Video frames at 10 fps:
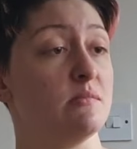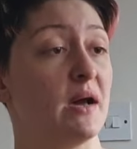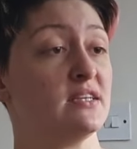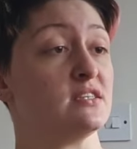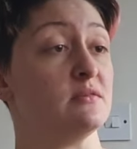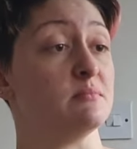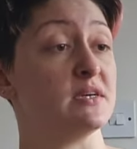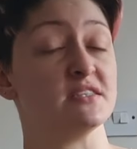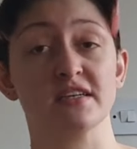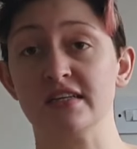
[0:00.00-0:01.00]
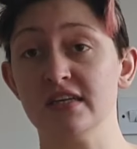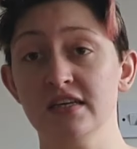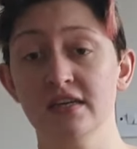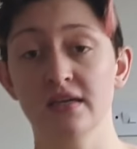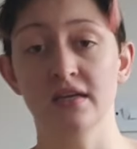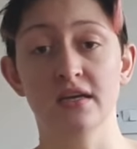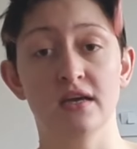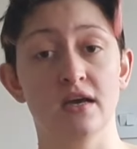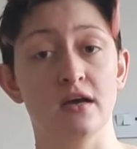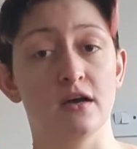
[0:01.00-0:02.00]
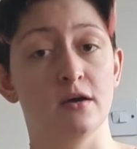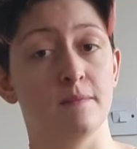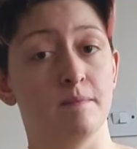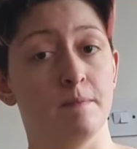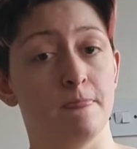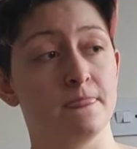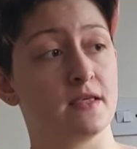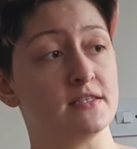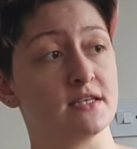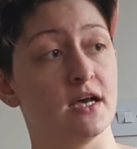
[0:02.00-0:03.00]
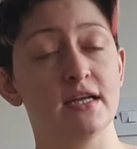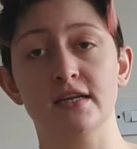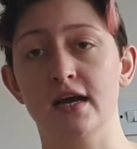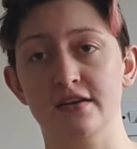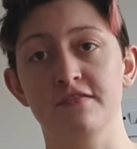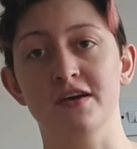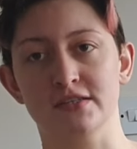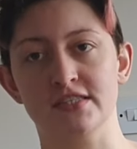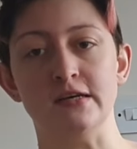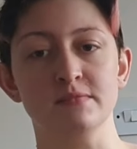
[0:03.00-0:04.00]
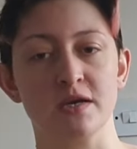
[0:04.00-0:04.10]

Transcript: pattern, basically. Because I had a failed attempt.